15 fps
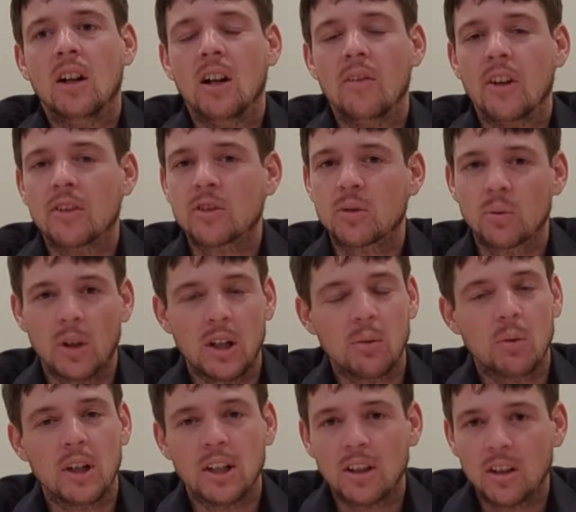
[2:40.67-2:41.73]
That's a great
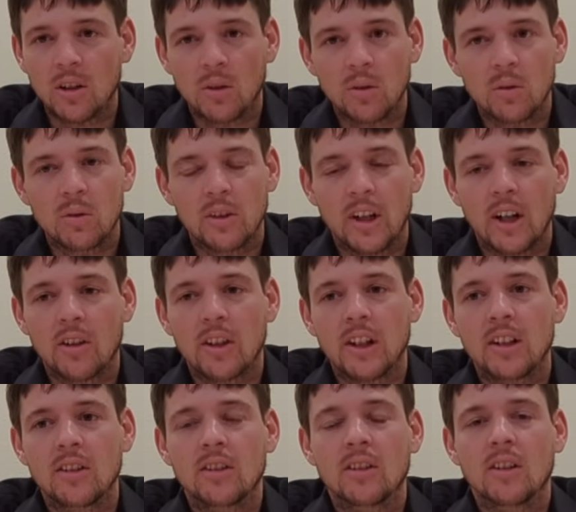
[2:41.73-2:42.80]
way to go
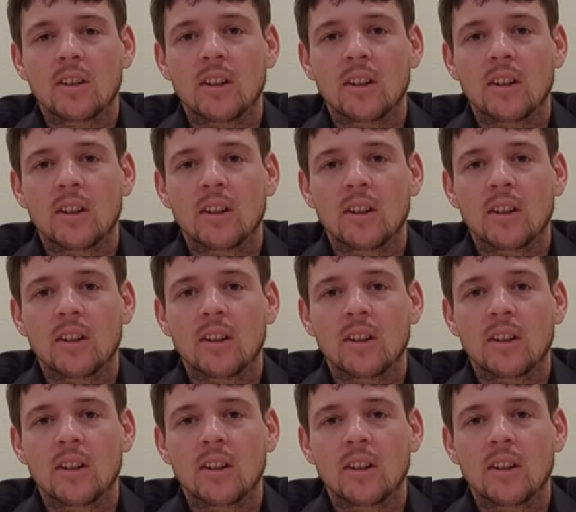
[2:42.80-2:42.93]
nowadays.